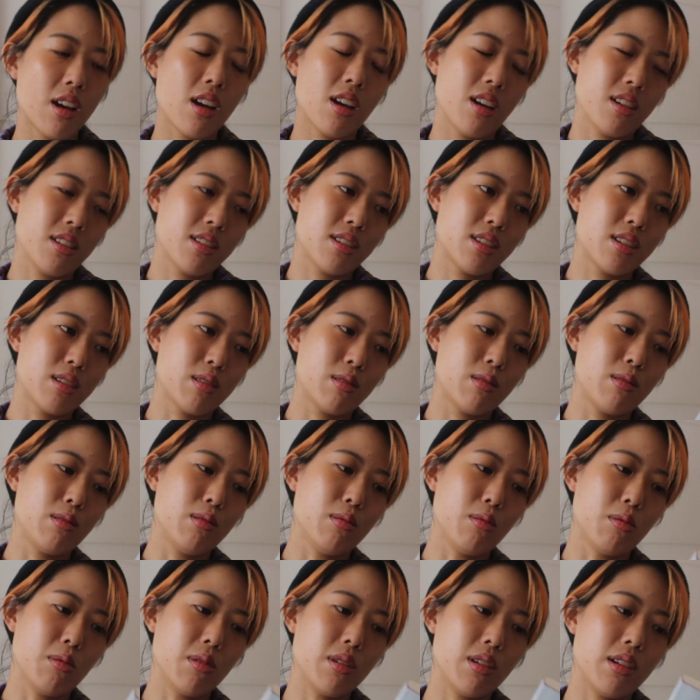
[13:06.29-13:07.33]
So
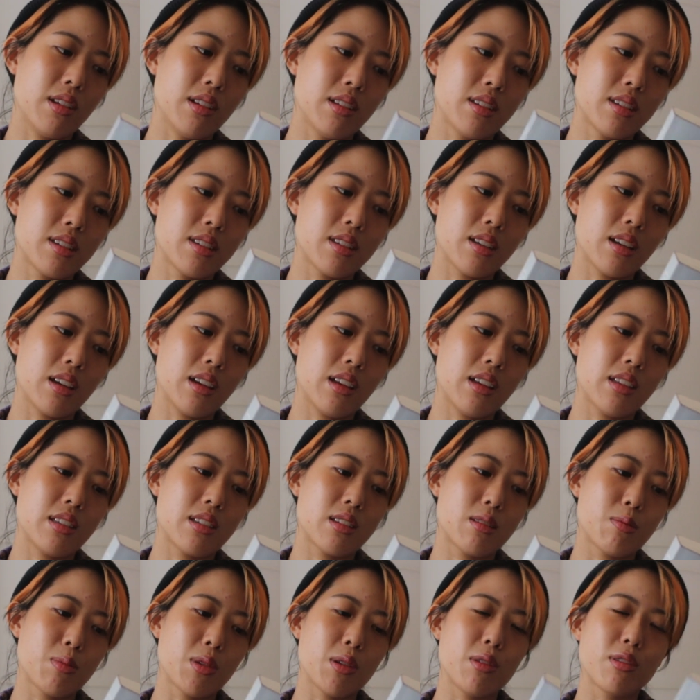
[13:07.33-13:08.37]
it's
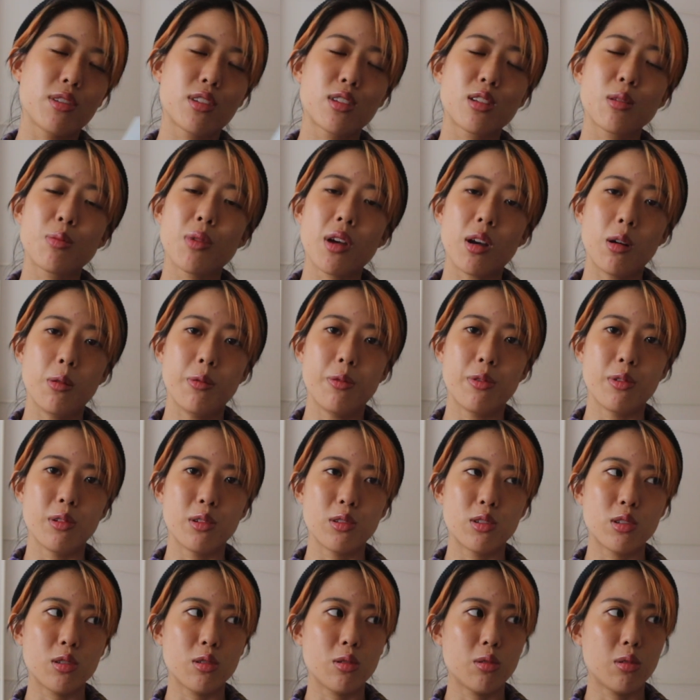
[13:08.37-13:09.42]
been super helpful
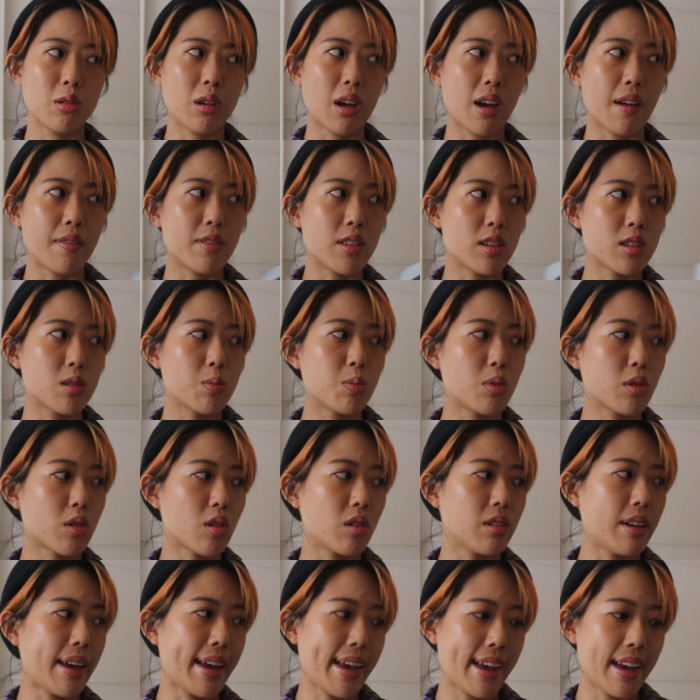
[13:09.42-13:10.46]
to have this book on
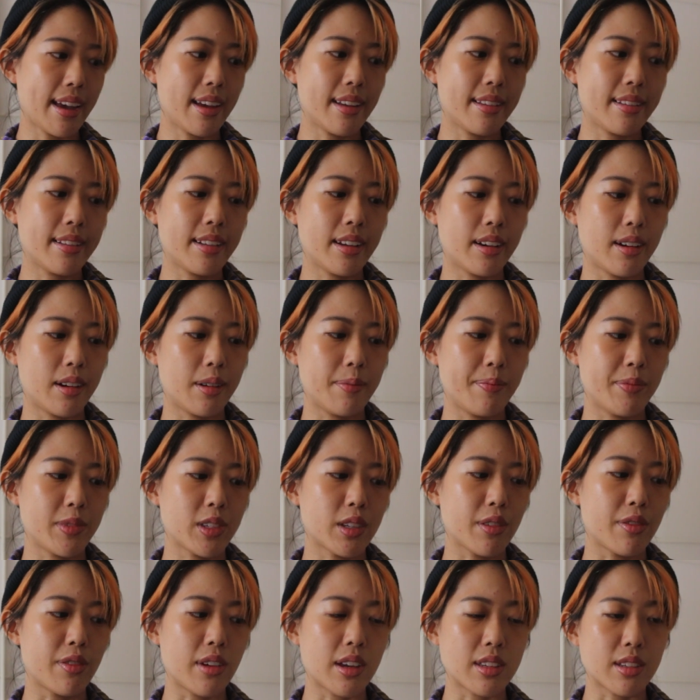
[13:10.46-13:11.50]
hand
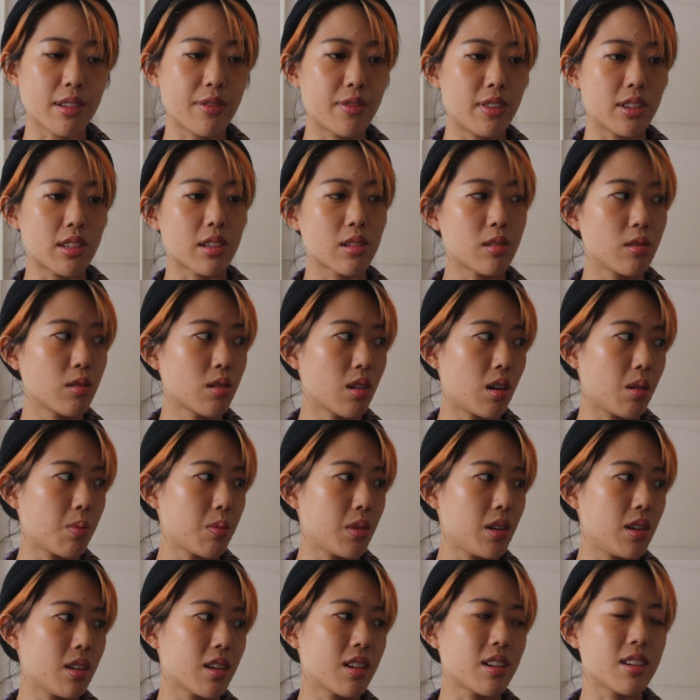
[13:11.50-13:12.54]
as a physical copy,
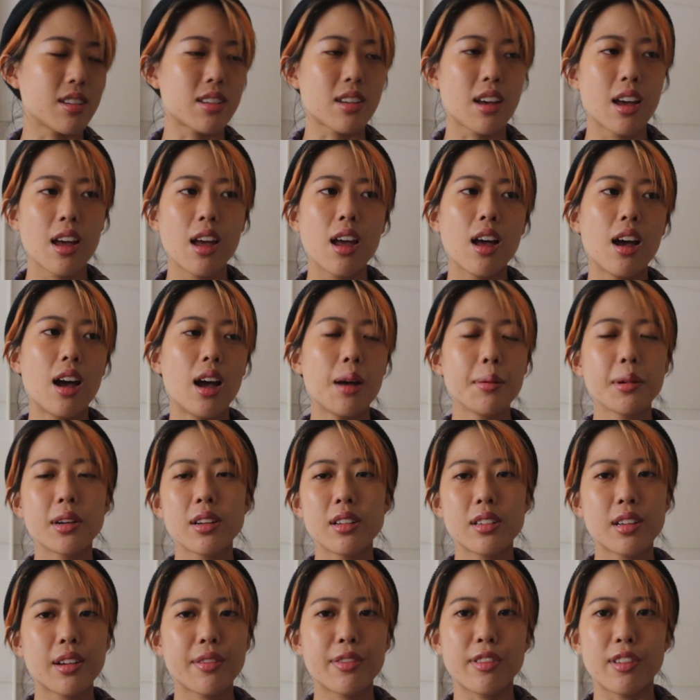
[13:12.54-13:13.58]
because I'm gonna
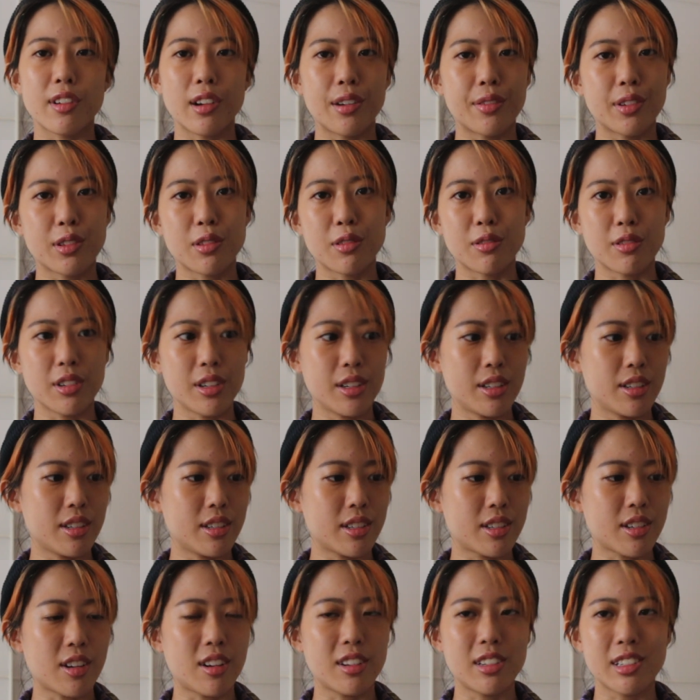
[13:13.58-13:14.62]
take forever to read this,
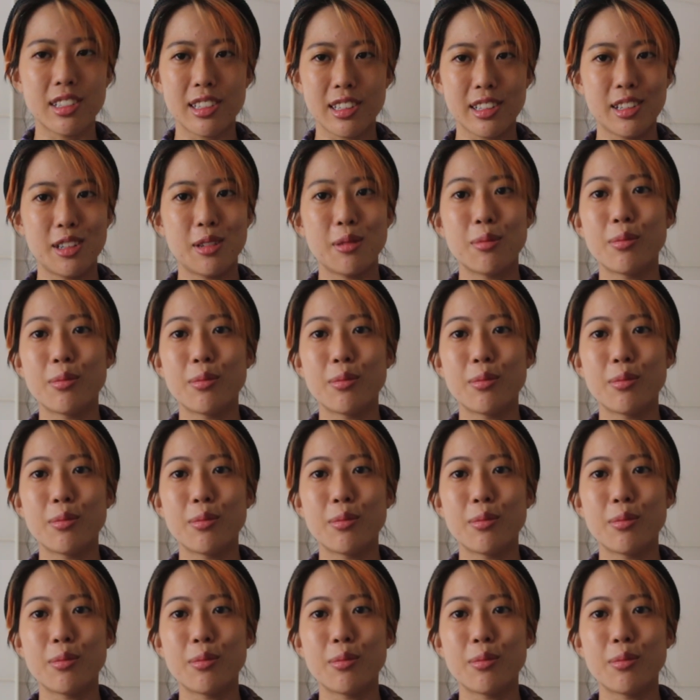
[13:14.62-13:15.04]
honestly.